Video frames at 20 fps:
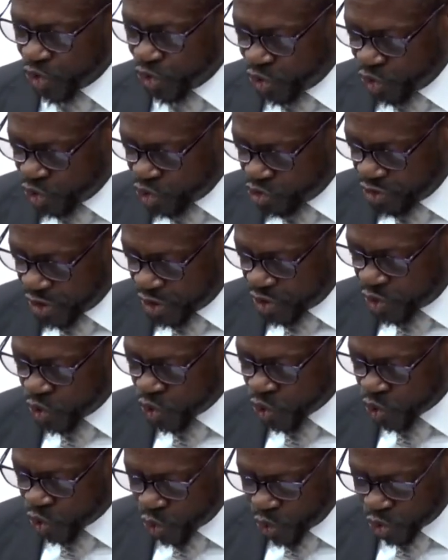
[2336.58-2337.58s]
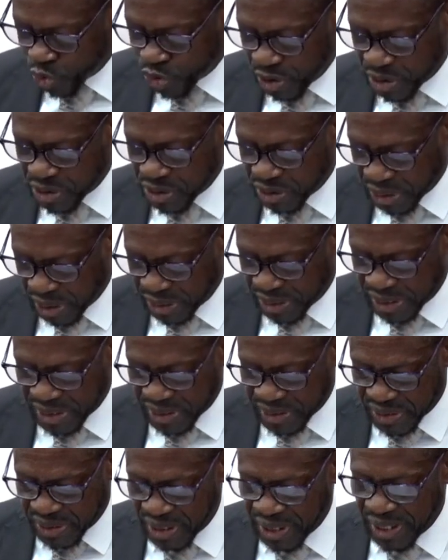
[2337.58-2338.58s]
during social
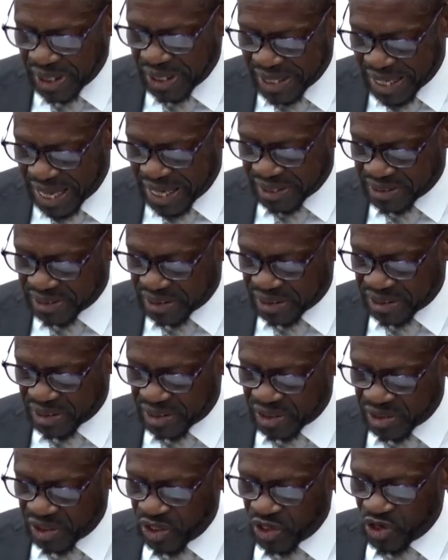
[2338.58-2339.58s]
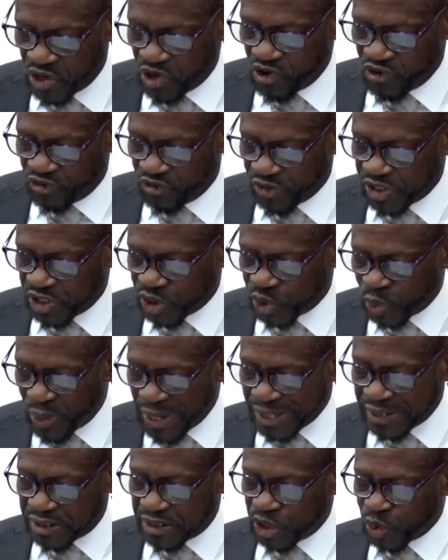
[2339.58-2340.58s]
studies classes for the
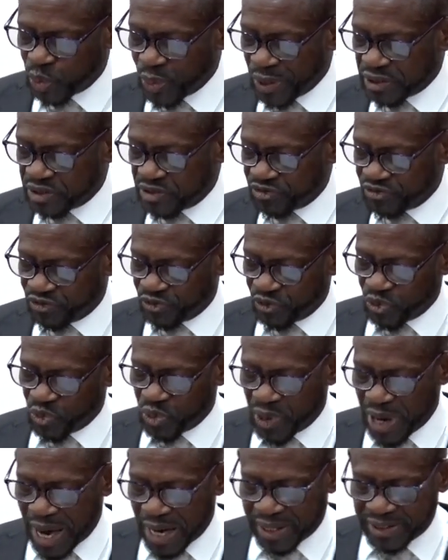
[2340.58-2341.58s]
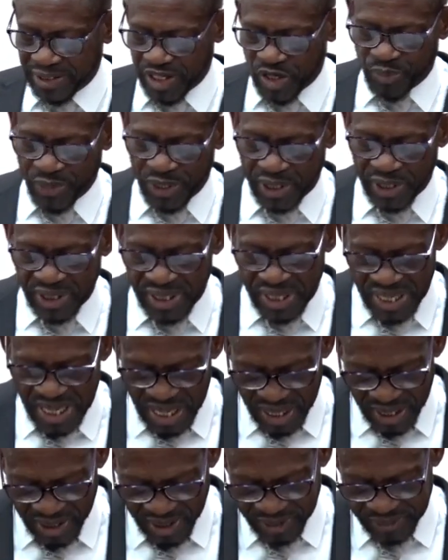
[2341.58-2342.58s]
2024 academic
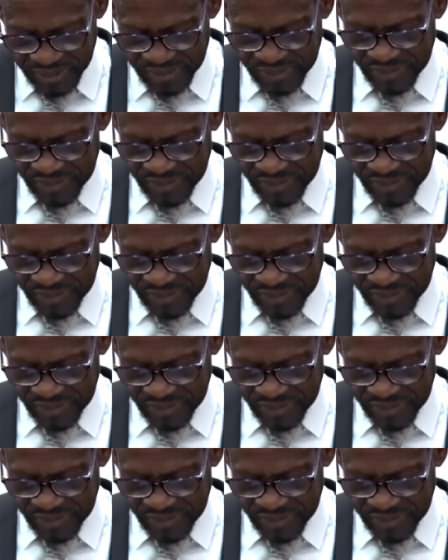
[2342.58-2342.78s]
year.